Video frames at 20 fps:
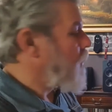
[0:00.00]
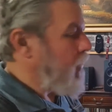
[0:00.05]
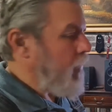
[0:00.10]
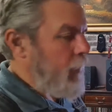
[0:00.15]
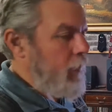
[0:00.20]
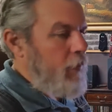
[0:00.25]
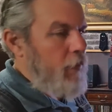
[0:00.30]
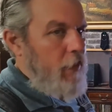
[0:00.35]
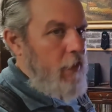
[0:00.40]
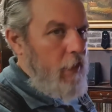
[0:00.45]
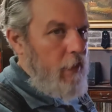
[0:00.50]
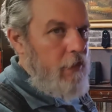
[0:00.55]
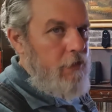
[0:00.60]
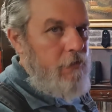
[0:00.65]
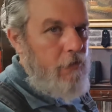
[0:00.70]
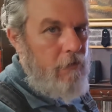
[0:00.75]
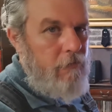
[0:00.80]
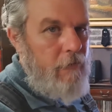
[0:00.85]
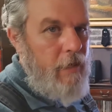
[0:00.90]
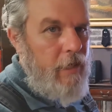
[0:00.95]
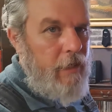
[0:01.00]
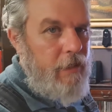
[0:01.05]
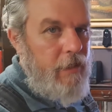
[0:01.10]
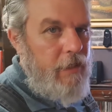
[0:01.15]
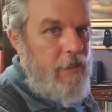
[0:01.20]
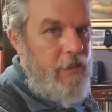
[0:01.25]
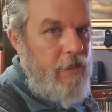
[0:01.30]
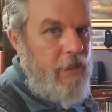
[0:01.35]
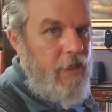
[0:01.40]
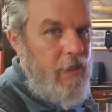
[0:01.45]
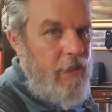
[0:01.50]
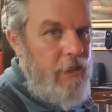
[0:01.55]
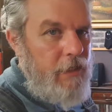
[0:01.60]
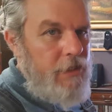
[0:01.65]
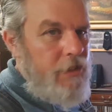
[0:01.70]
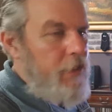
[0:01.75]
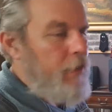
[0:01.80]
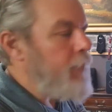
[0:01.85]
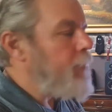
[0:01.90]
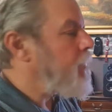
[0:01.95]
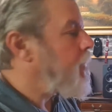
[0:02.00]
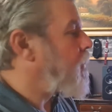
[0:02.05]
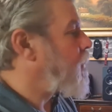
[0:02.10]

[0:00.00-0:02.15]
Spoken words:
It's electromagnetic energy.